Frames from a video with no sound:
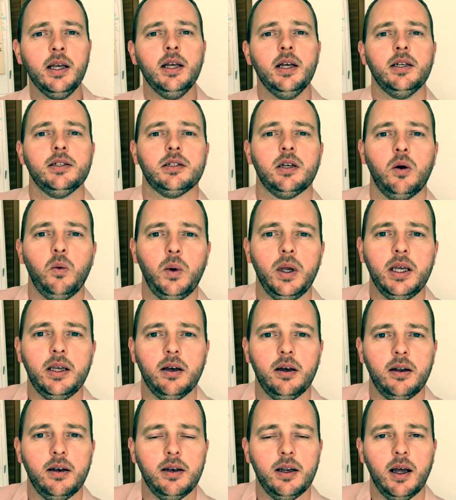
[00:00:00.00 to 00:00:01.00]
so we
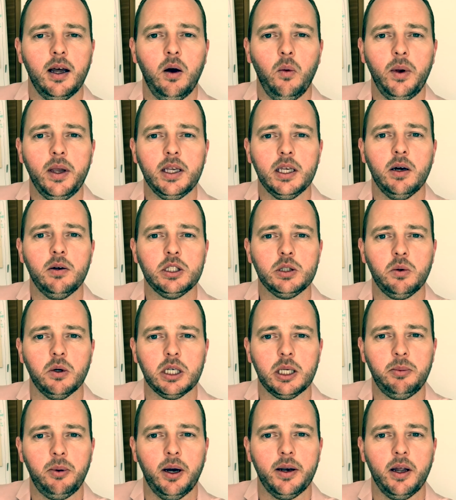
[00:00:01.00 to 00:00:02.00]
can uh, we can go into
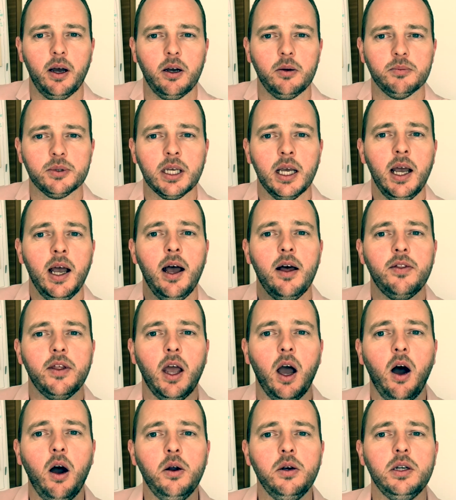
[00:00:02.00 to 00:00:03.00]
occupied homes. The
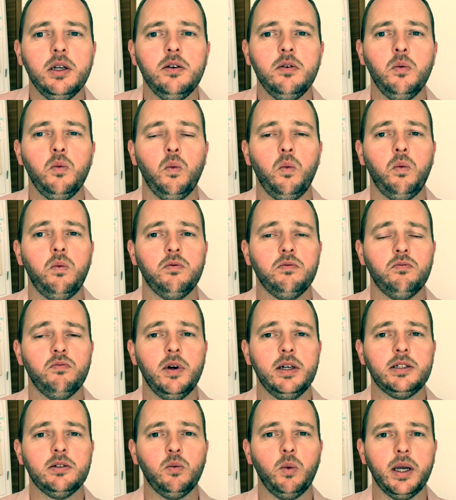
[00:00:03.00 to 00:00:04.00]
only
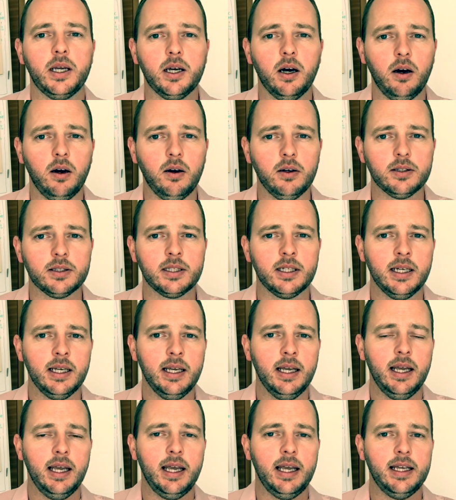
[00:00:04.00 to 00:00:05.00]
reason we can't
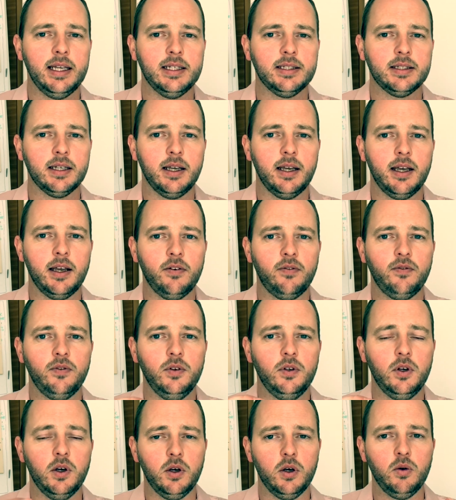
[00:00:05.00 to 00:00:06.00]
is if
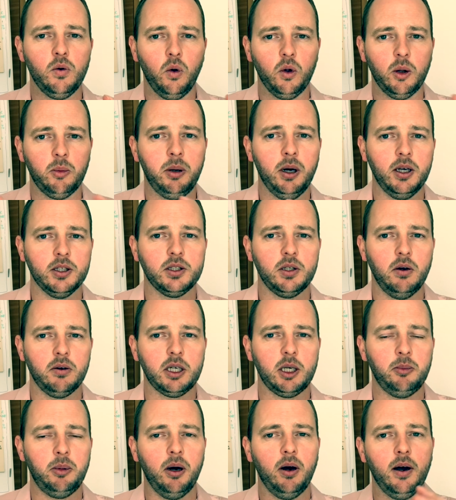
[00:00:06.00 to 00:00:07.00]
you or the person
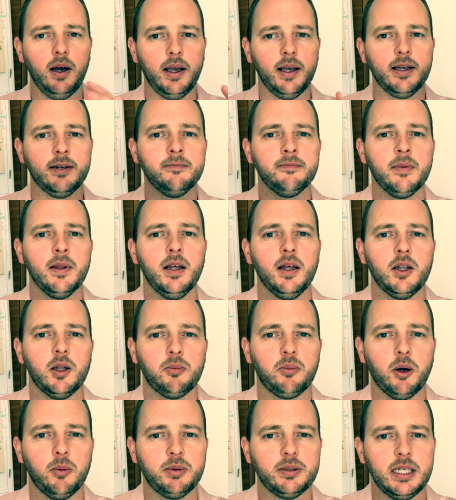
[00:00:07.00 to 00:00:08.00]
occupying the
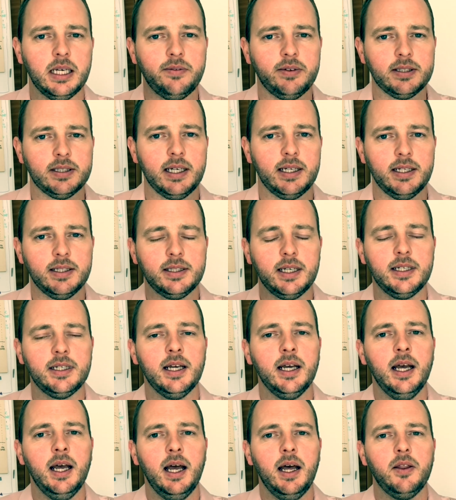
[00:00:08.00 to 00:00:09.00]
property, if it's tenanted,
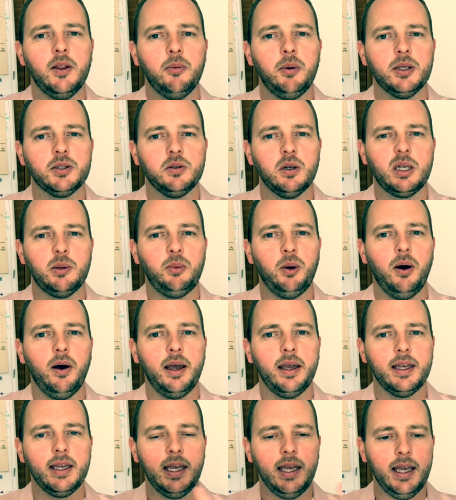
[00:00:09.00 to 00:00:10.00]
the person
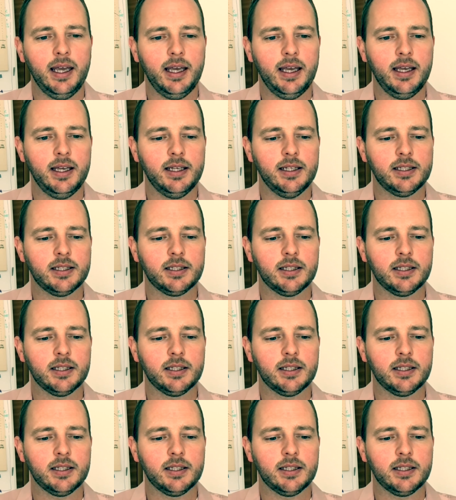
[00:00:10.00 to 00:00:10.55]
occupying is